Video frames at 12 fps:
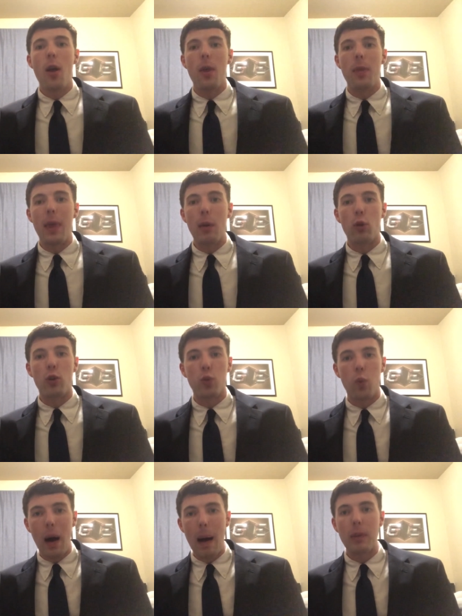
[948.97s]
They will
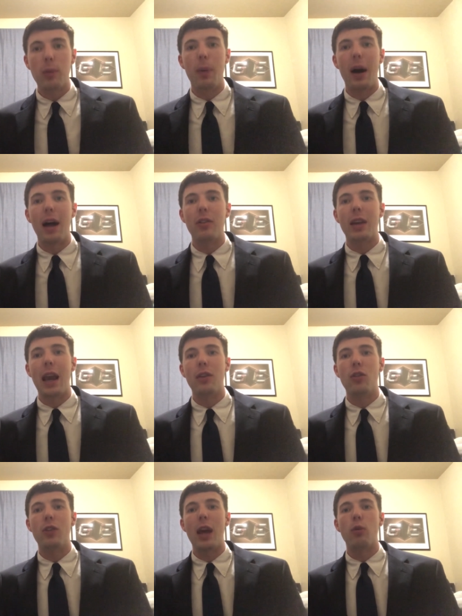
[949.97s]
swap spots.
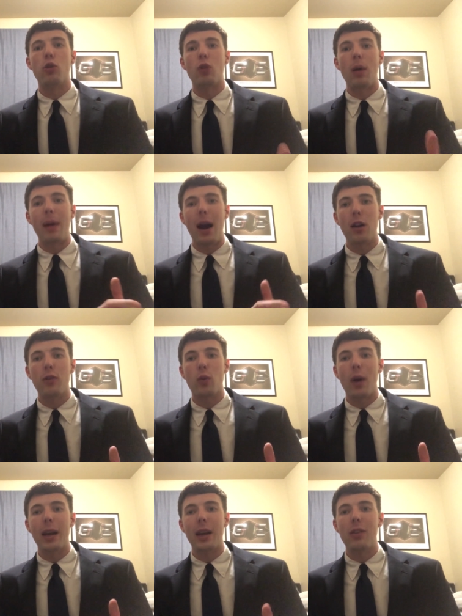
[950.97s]
Kansas State will drop out of the
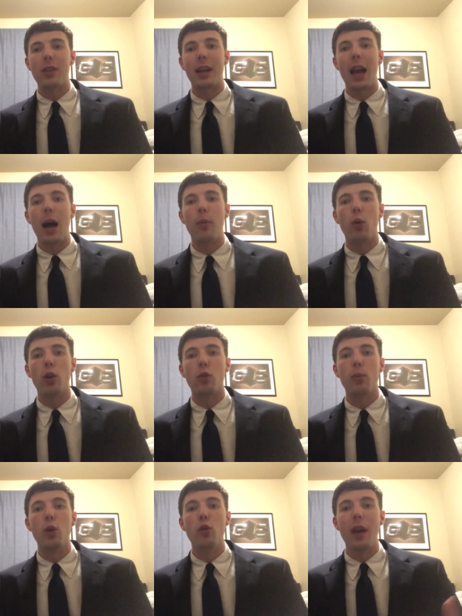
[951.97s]
rankings. The Cowboys
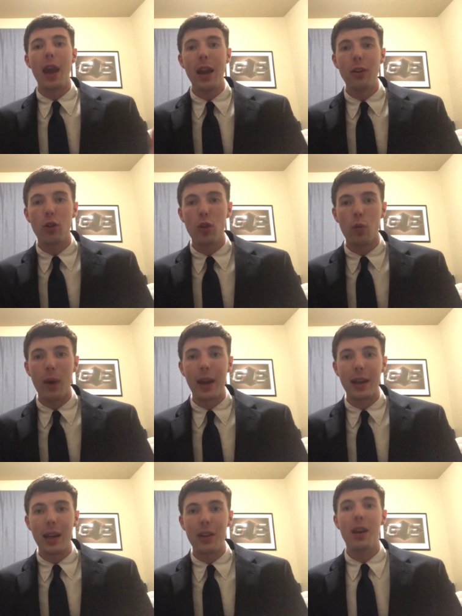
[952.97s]
will move into the
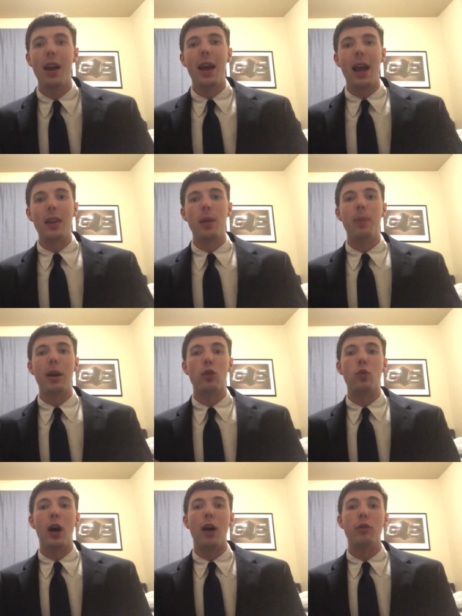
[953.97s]
rankings. And the Big
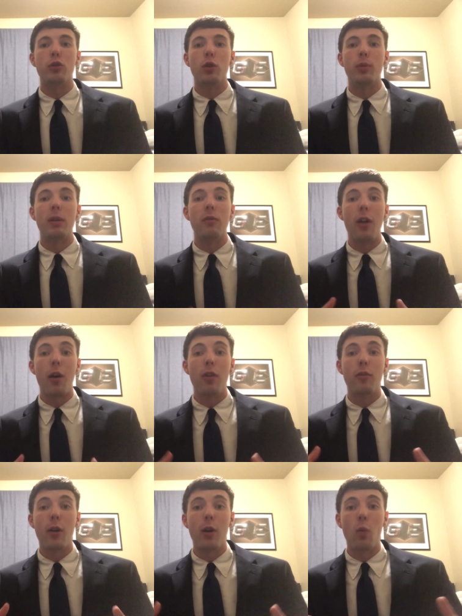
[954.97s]
12 is going to be very,
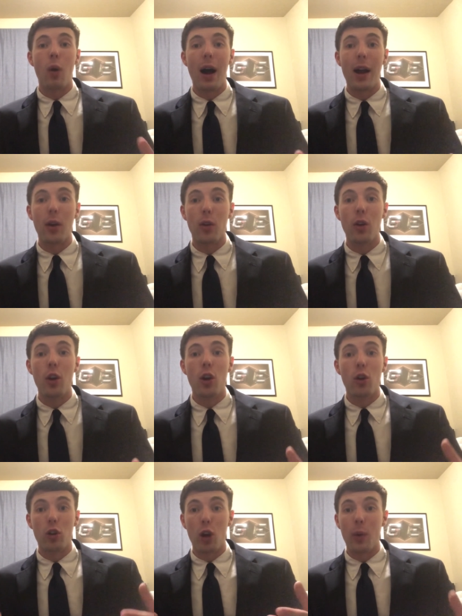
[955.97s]
very wild
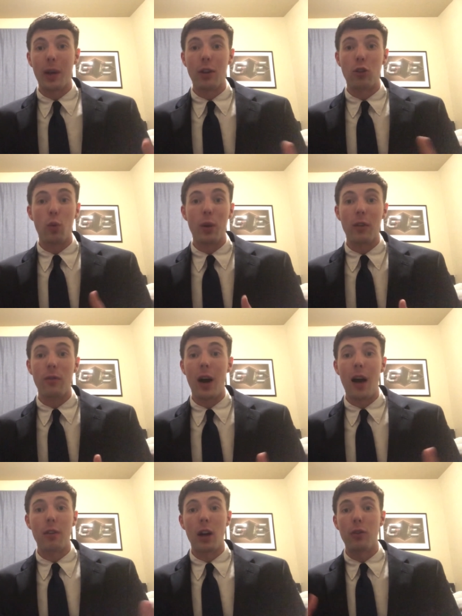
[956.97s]
going into week
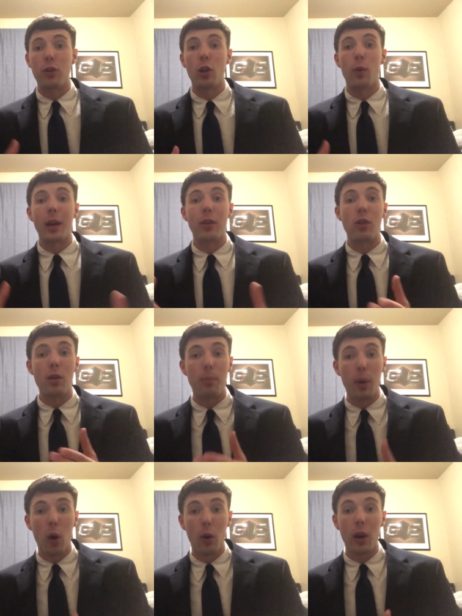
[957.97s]
five and obviously going into the
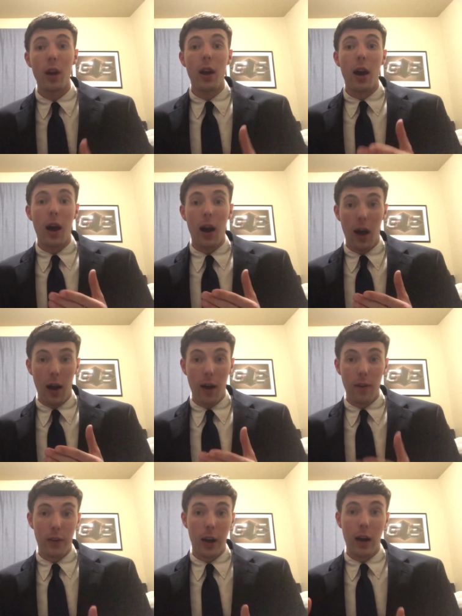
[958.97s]
bulk
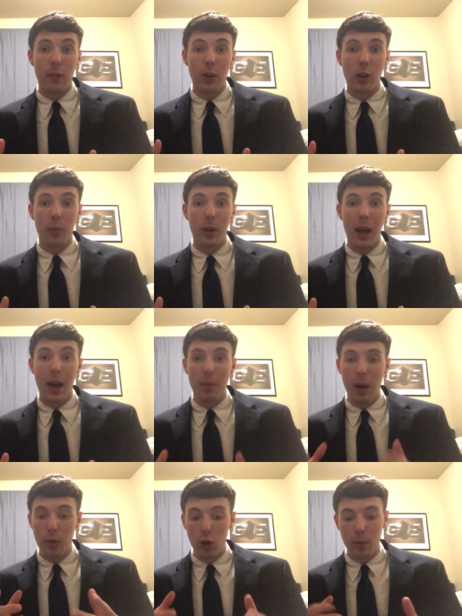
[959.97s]
of conference play.
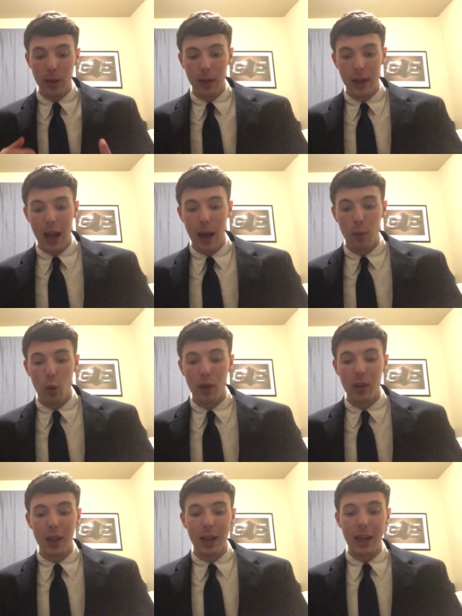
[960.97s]
But I do believe the
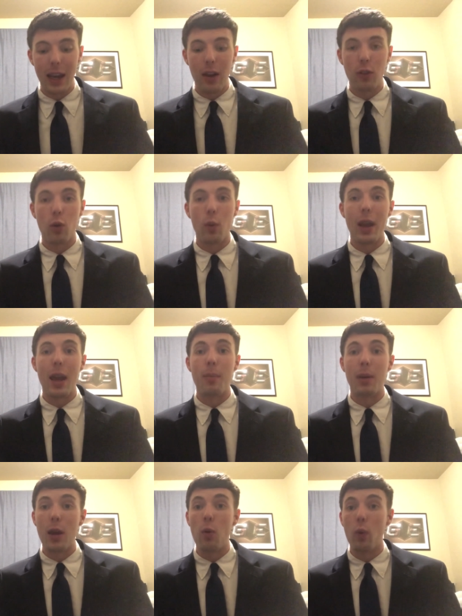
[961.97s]
Cowboys get the win,
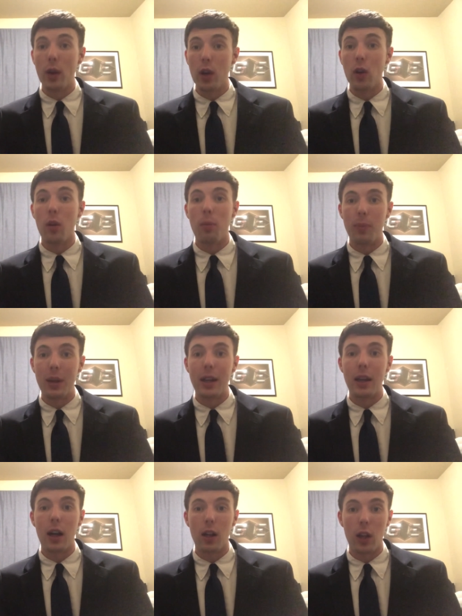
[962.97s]
but it will
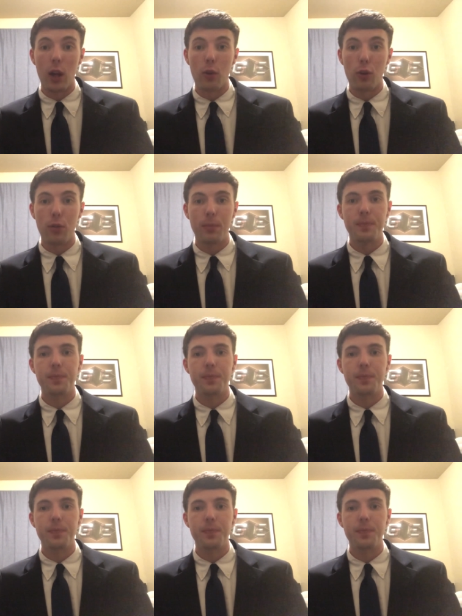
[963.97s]
be close.